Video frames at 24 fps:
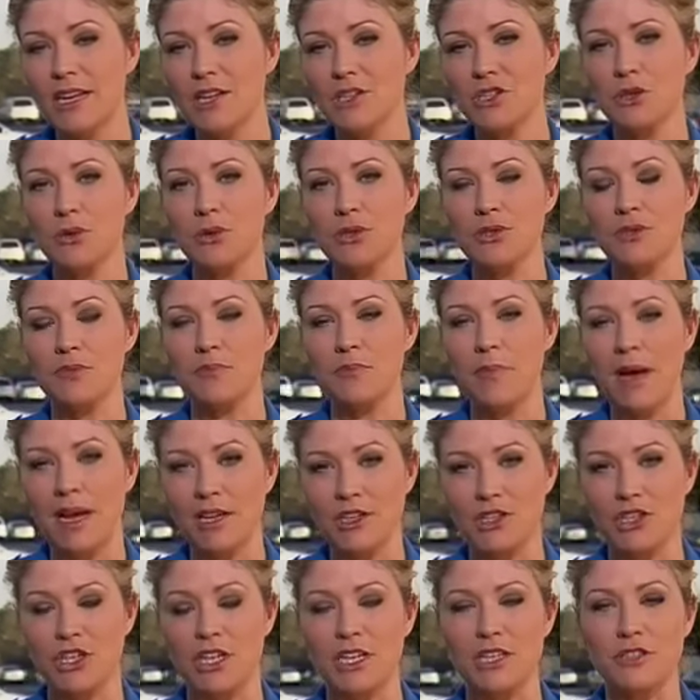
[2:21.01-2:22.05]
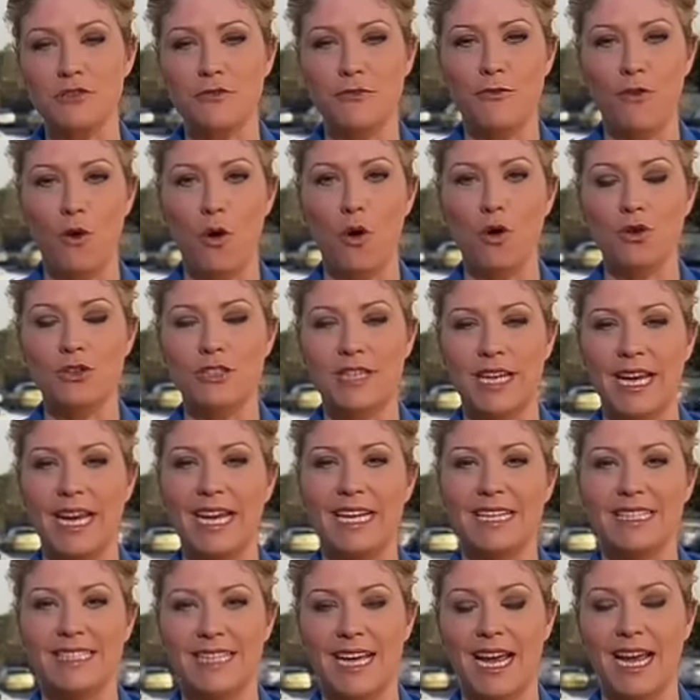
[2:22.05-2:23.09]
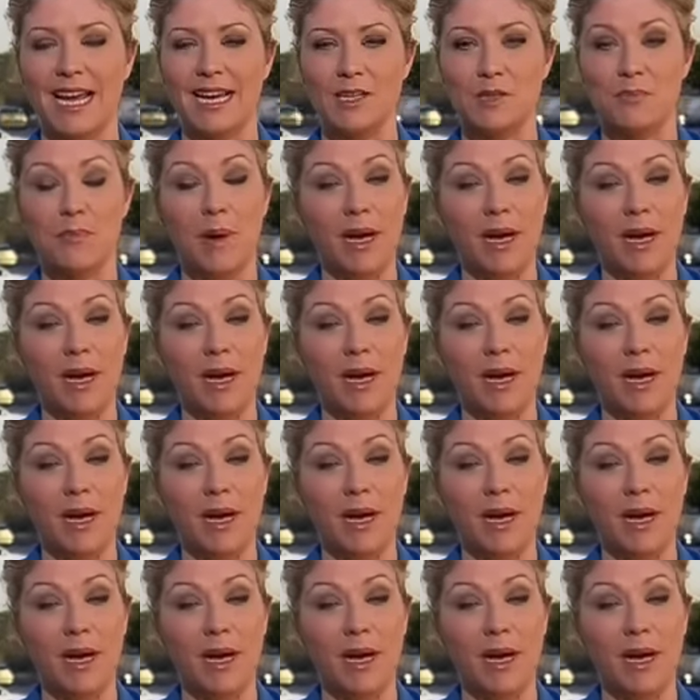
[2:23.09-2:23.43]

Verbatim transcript: to as much as 14 days.